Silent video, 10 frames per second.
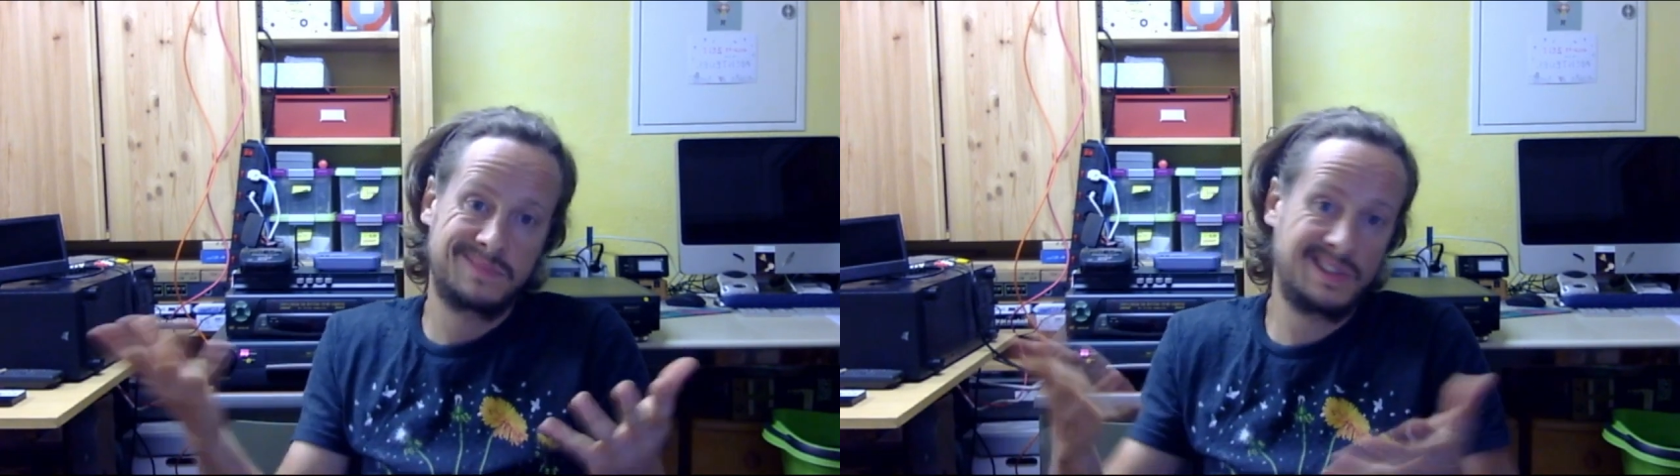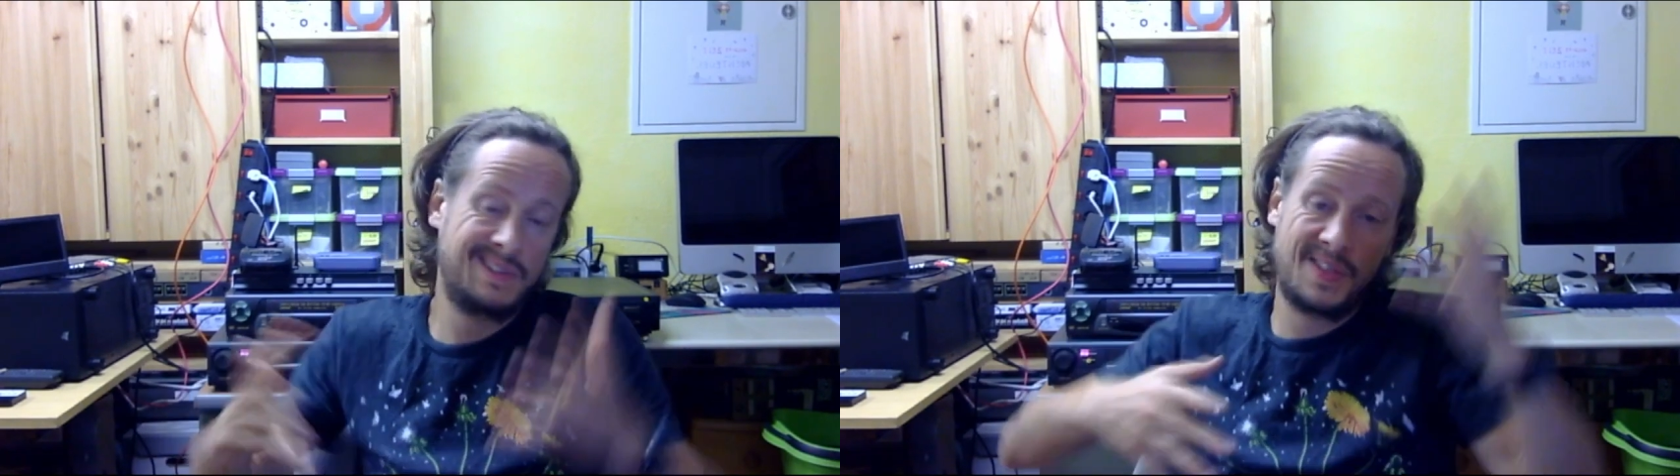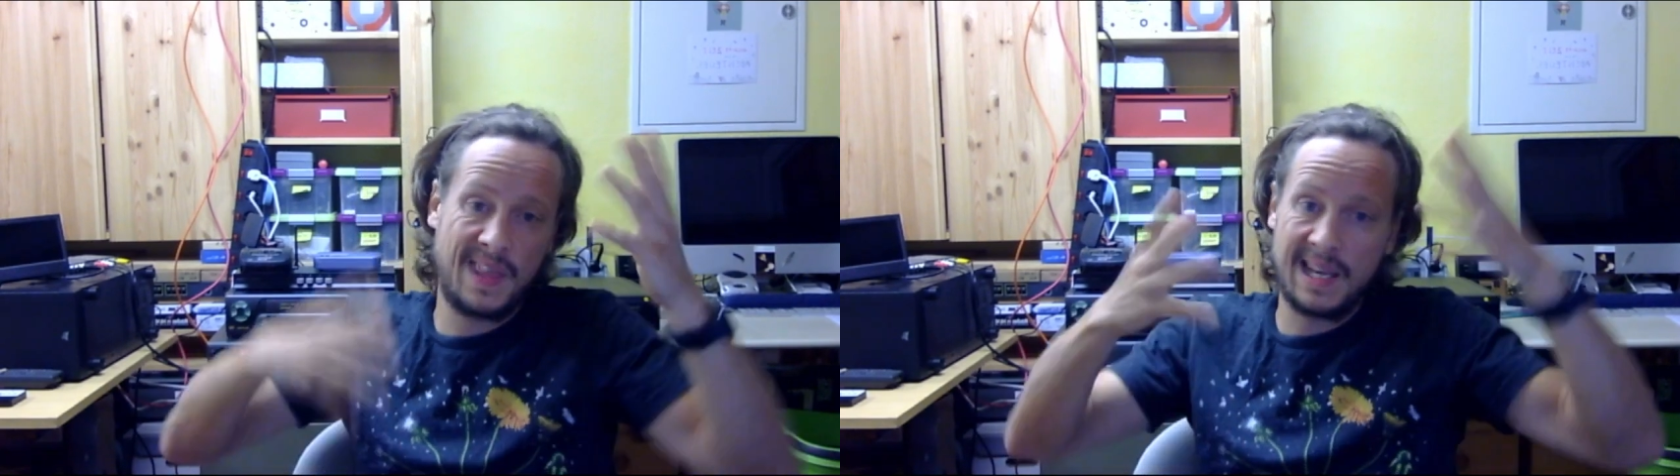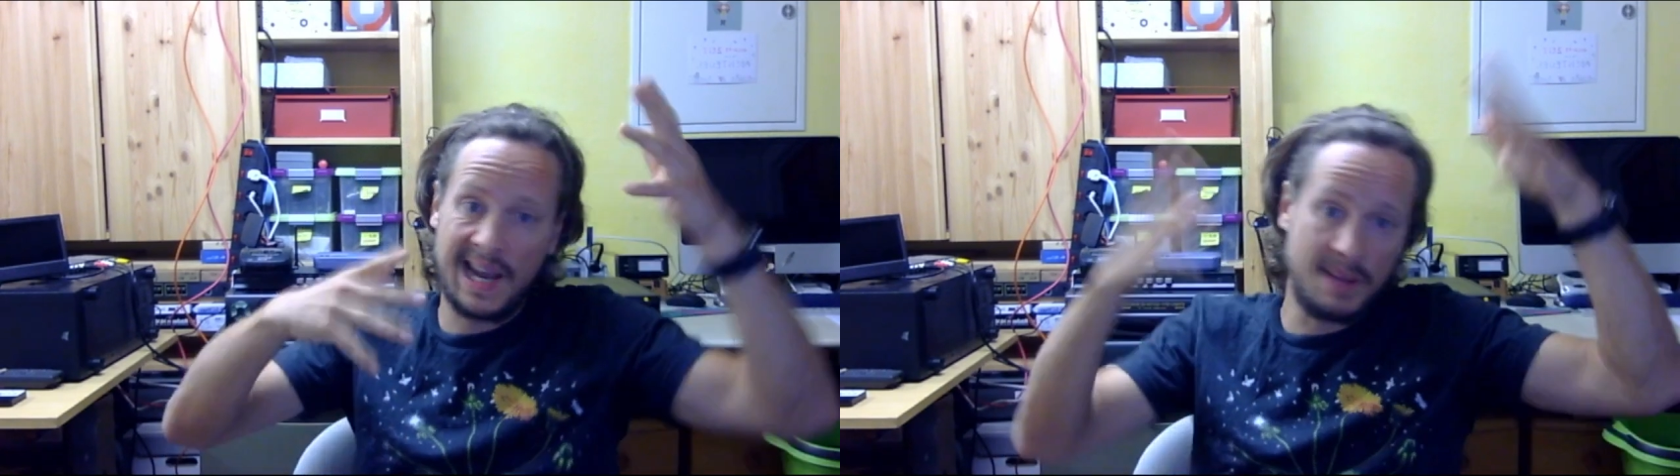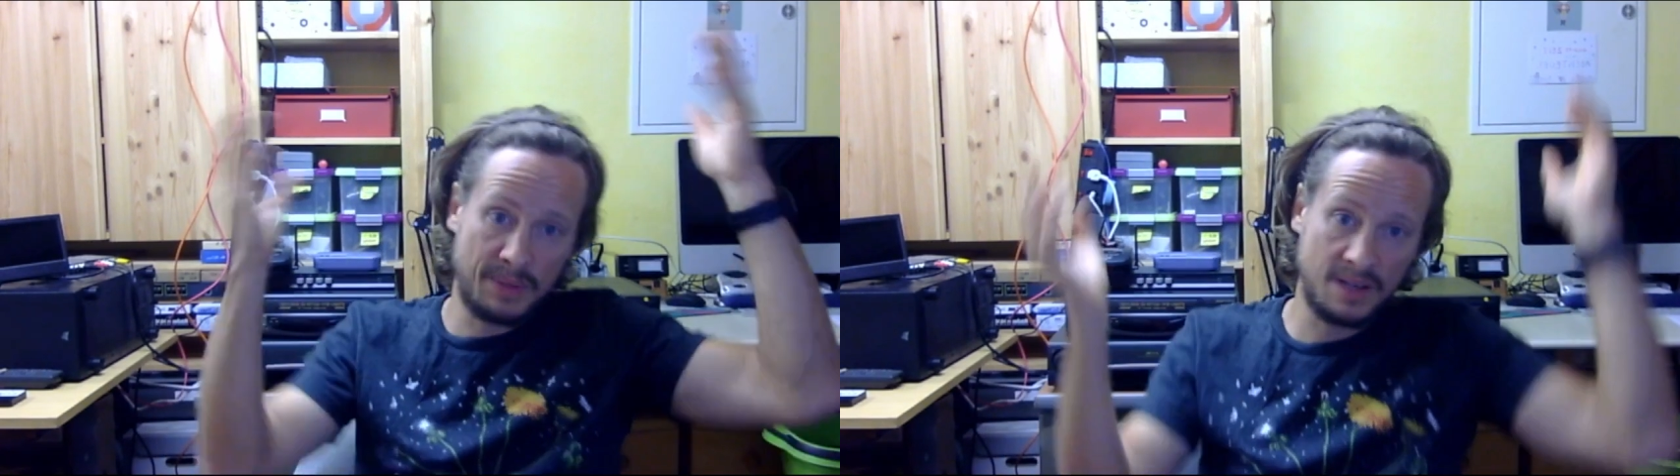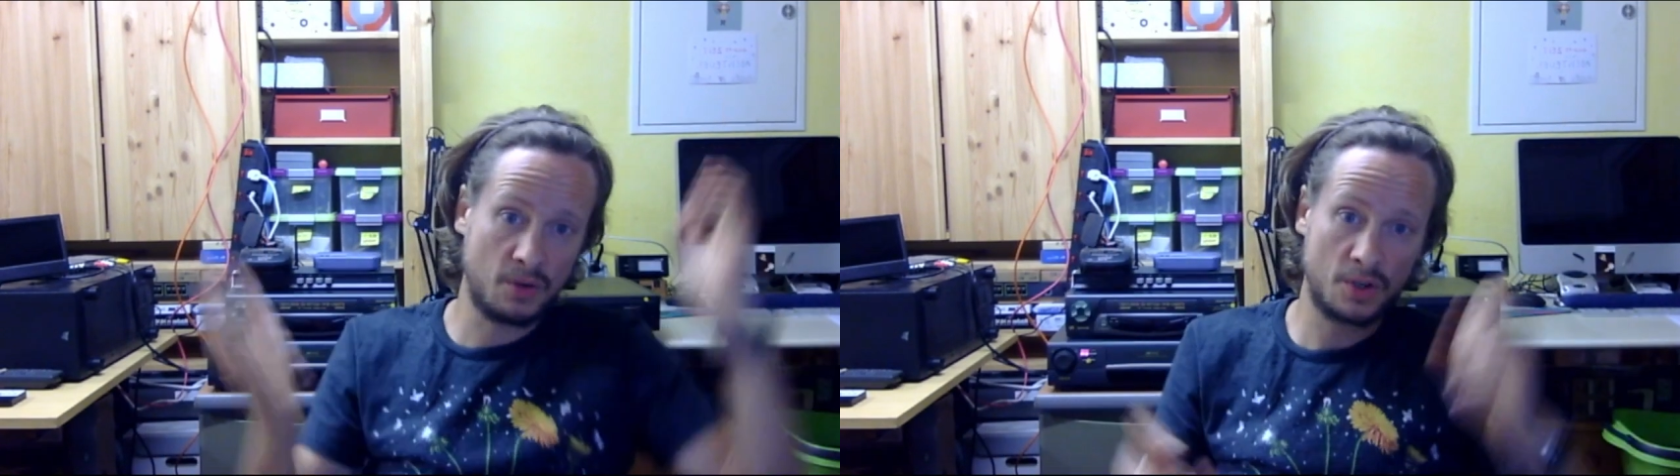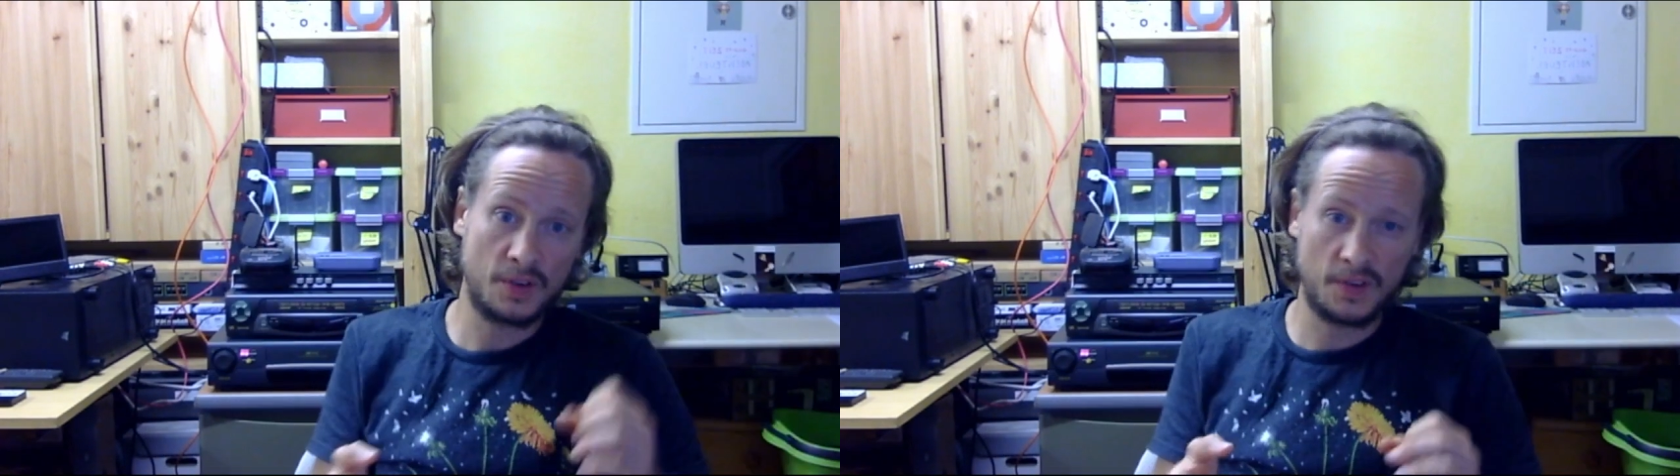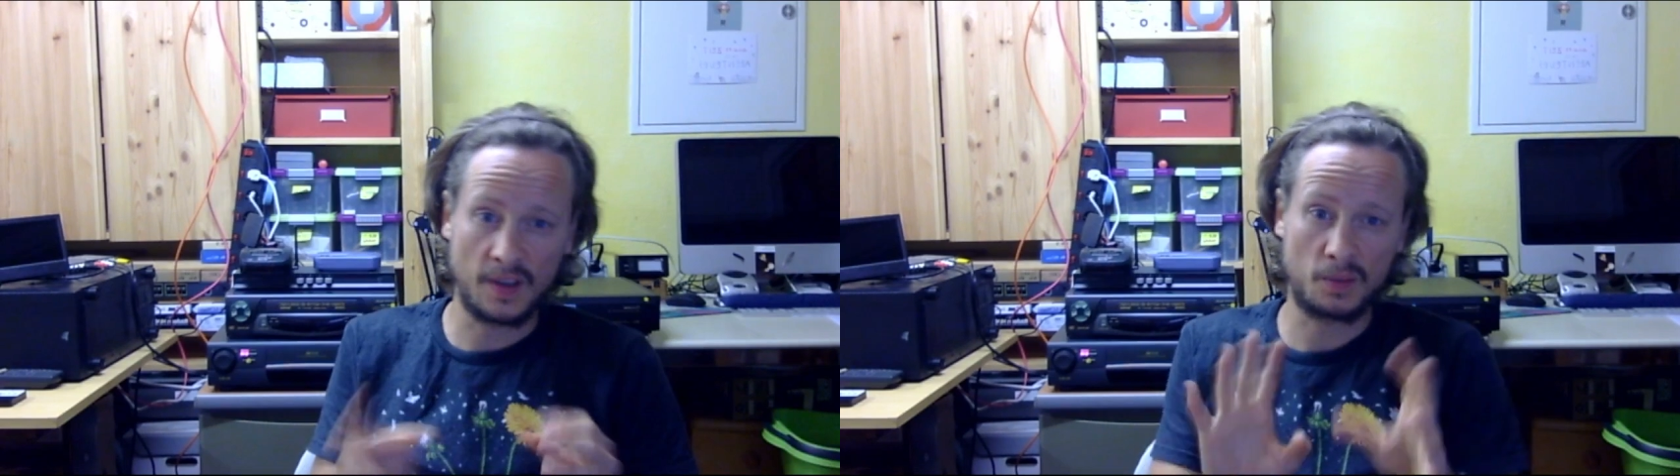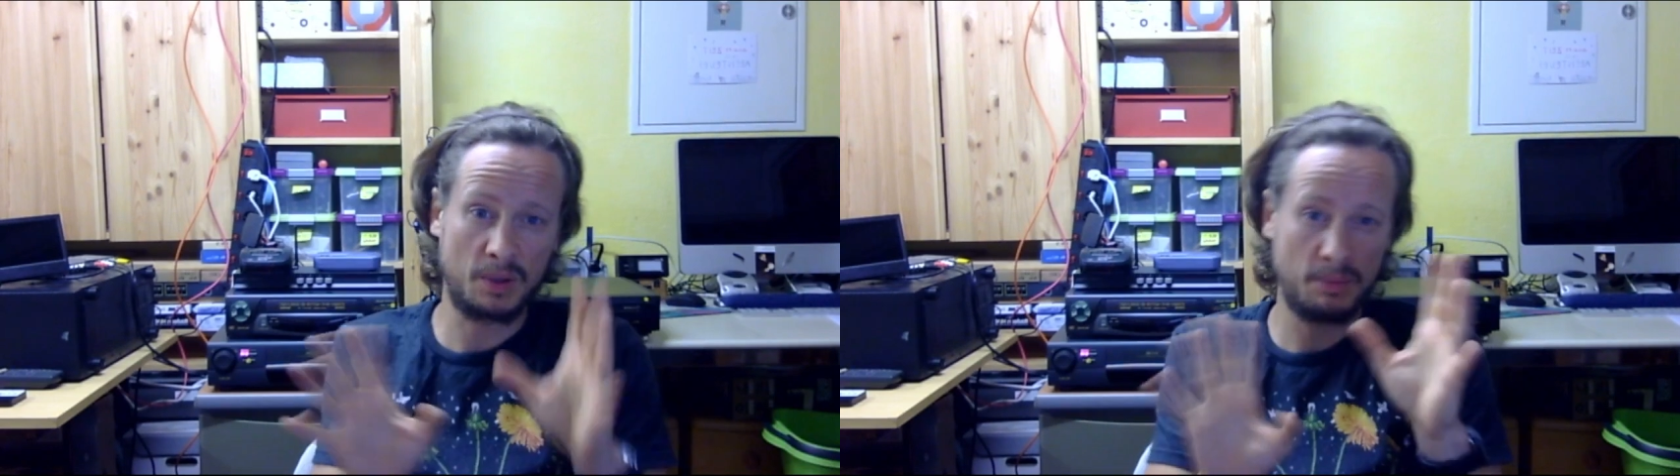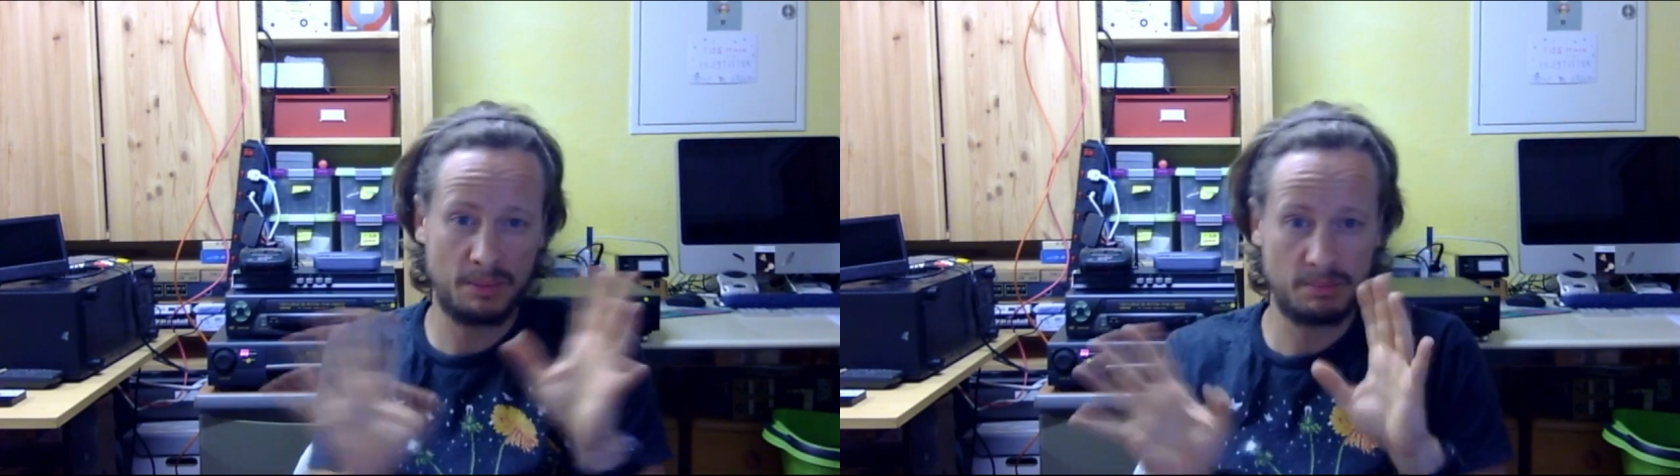Just think IP version 6,
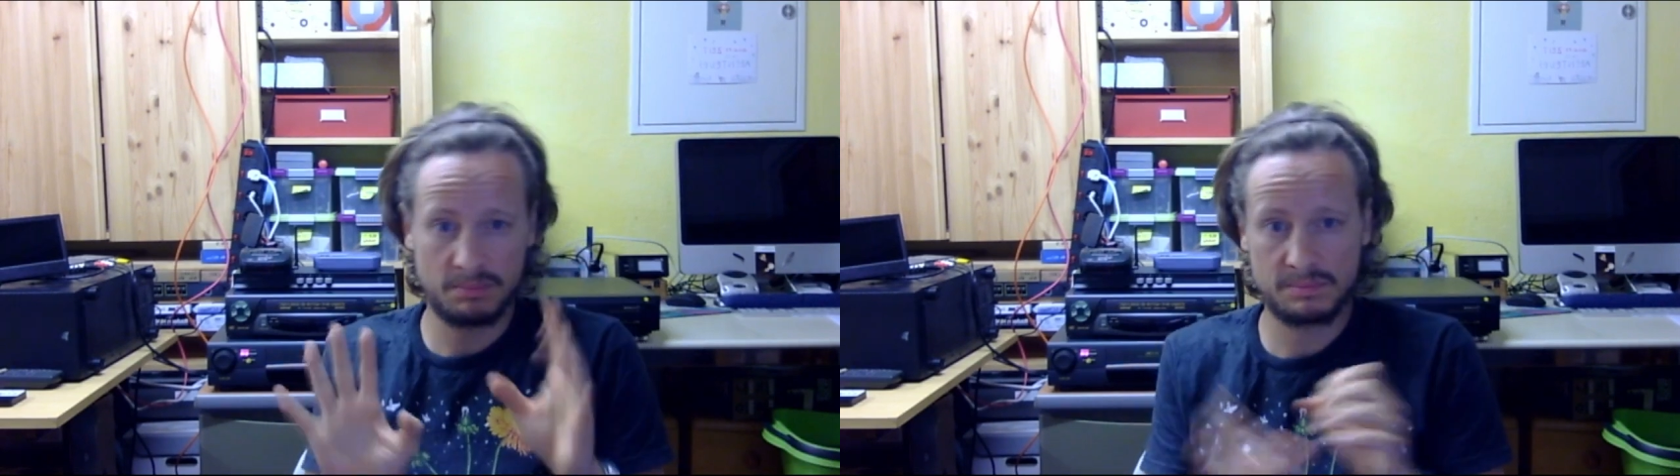but a bit